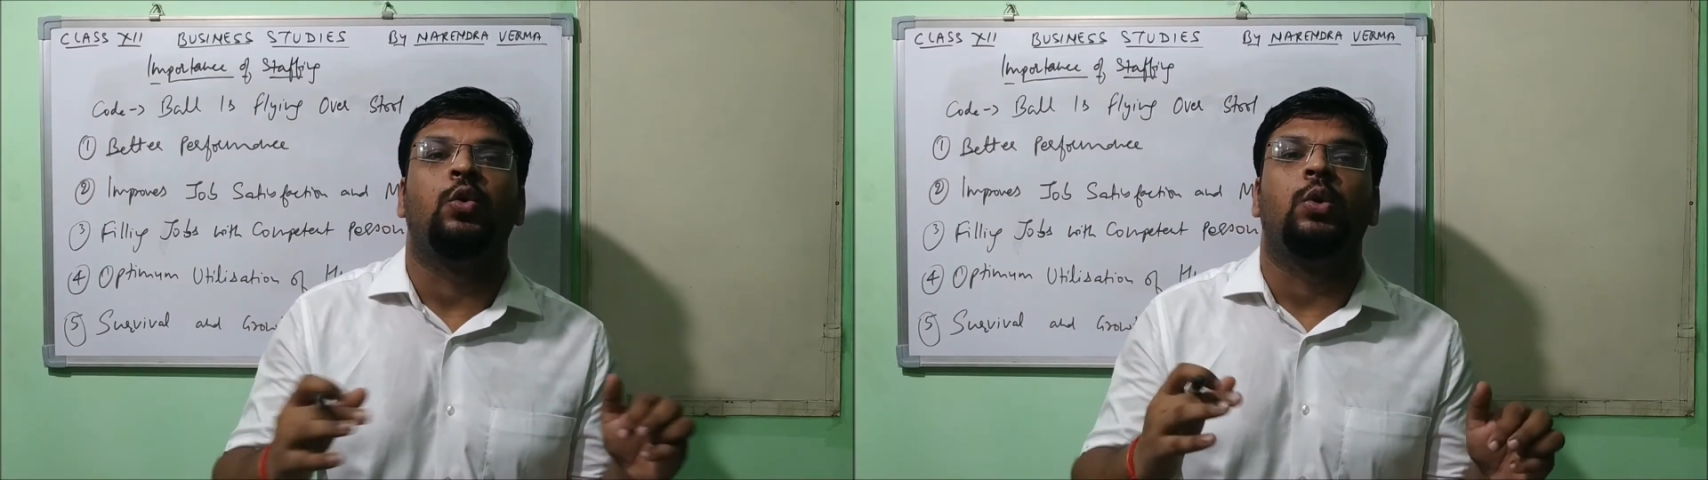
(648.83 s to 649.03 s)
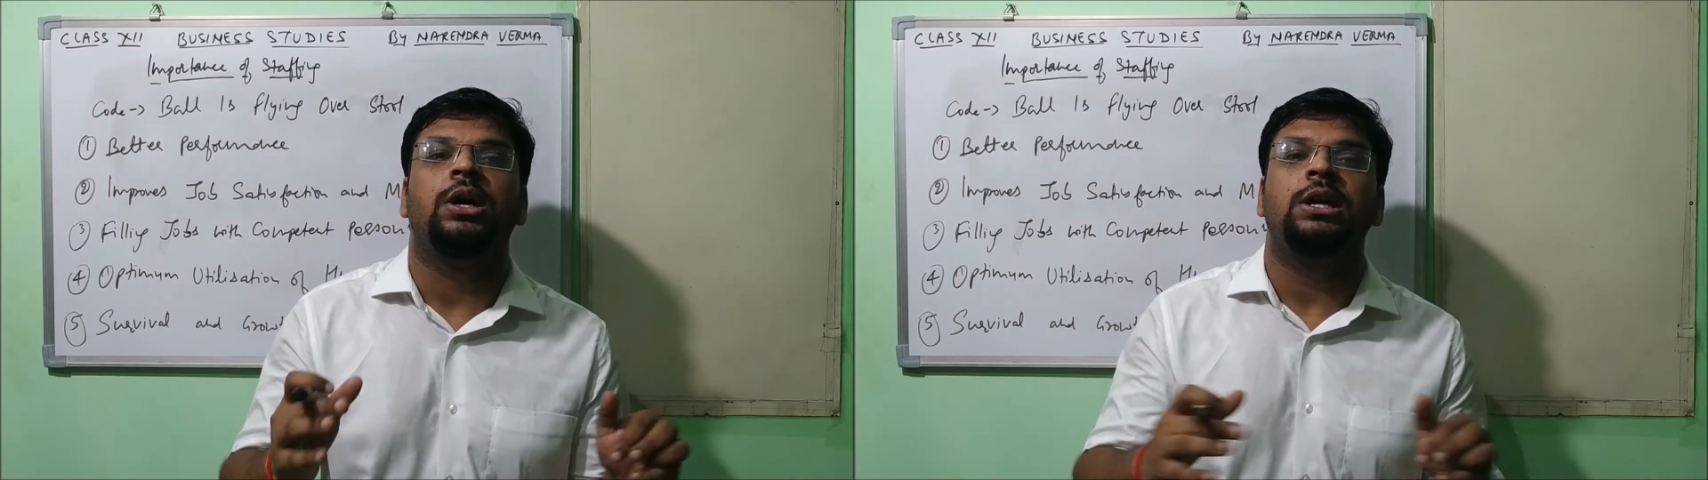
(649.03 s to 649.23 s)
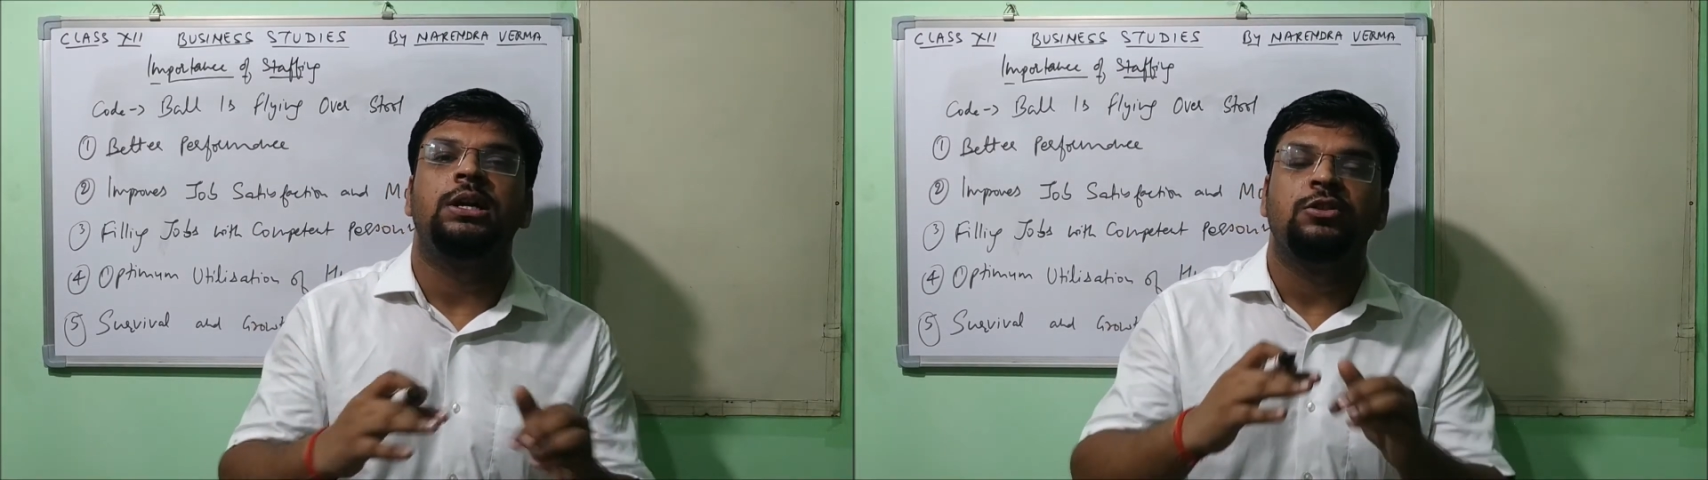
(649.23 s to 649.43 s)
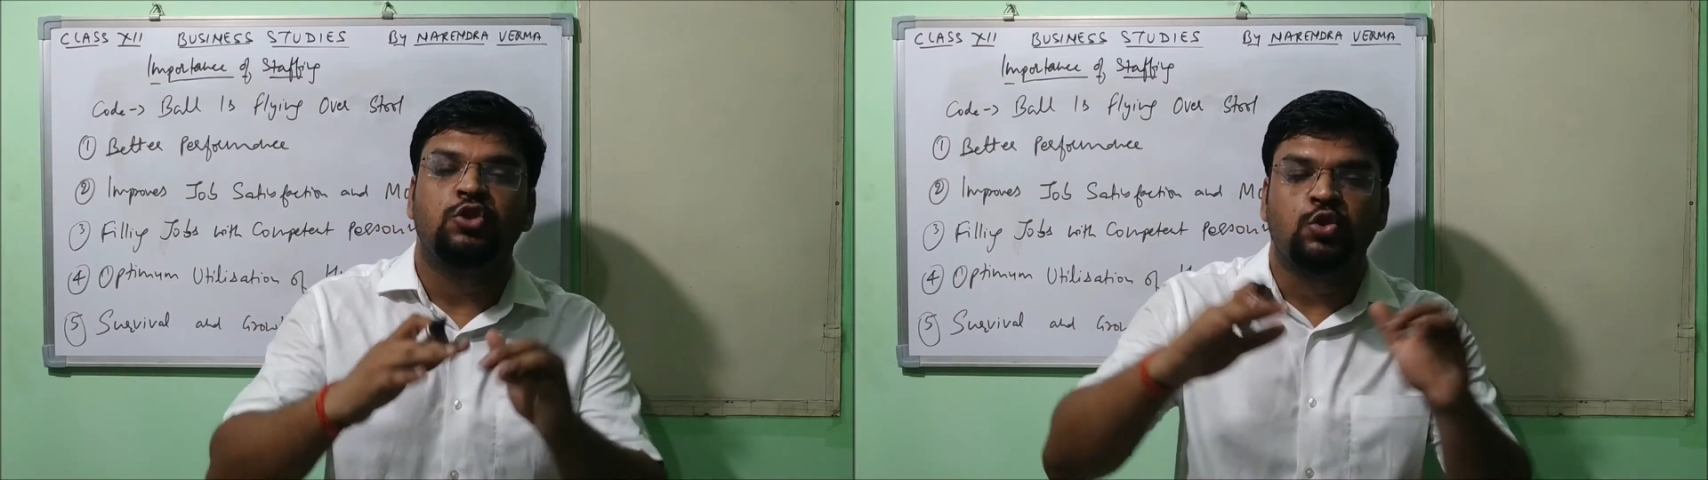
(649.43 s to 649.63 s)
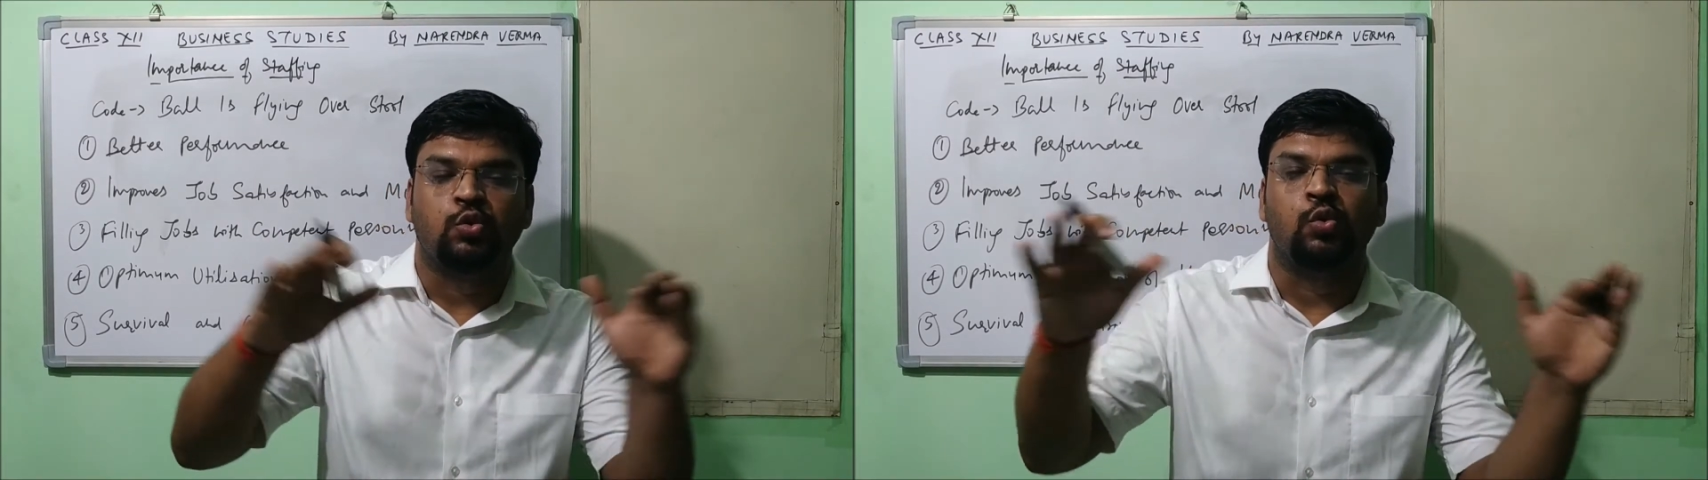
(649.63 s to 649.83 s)
over
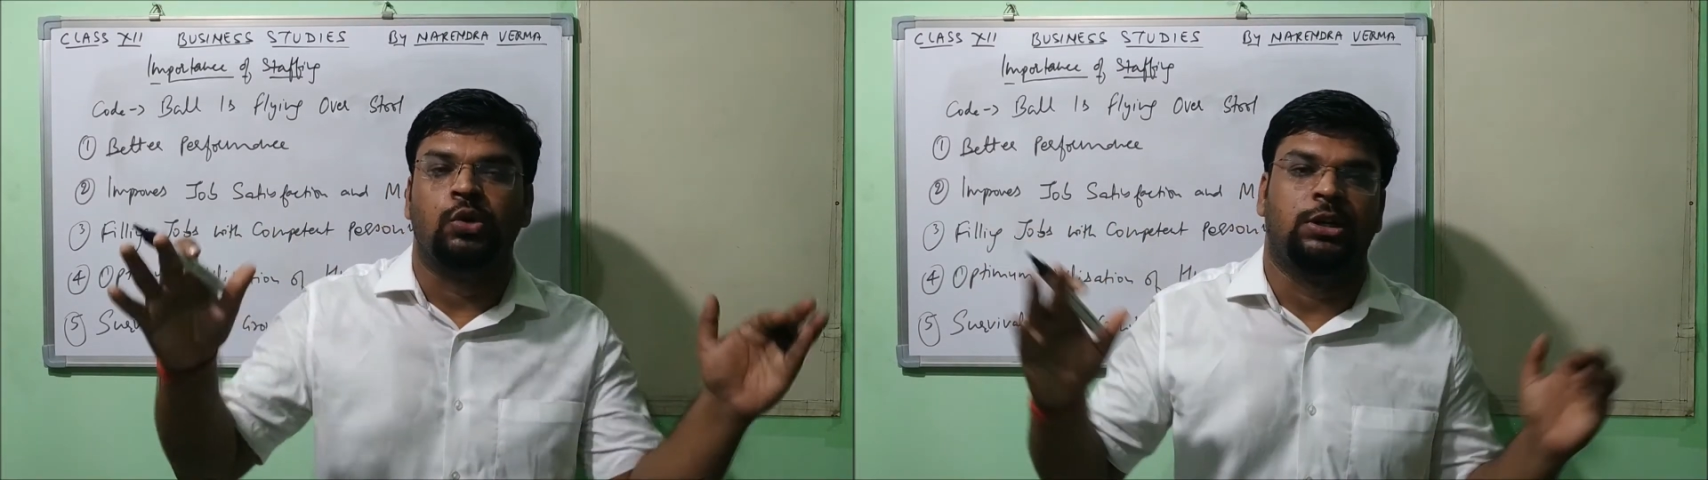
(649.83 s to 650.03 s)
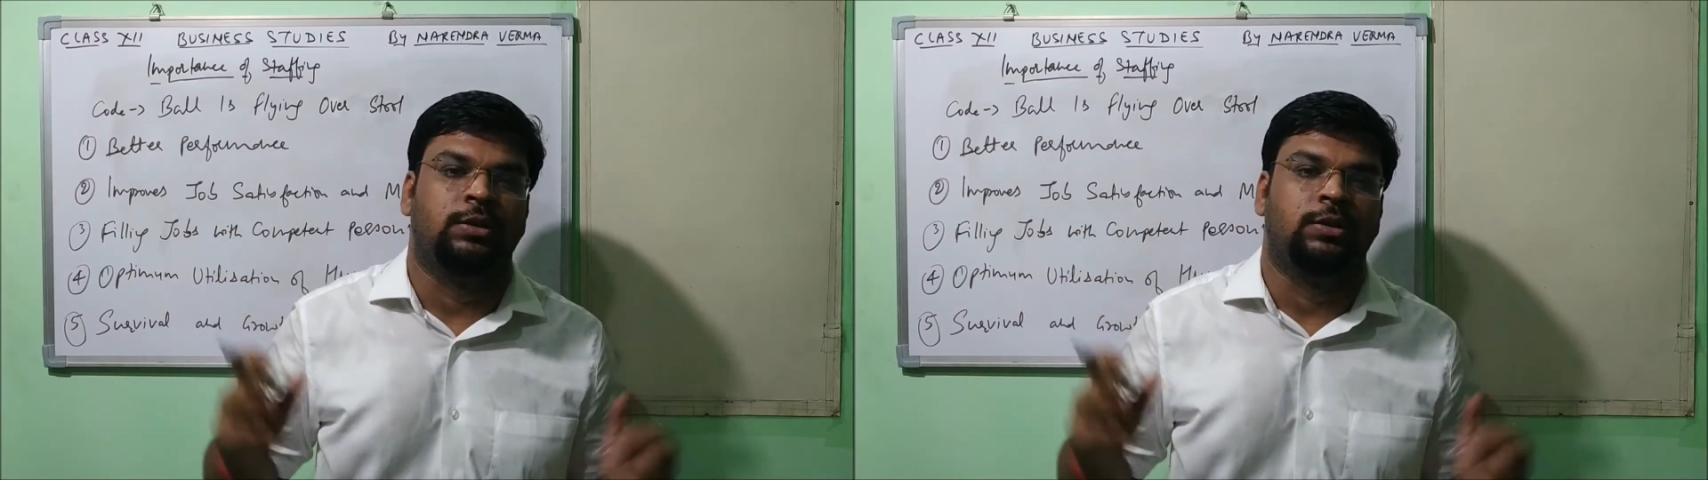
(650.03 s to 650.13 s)
stool.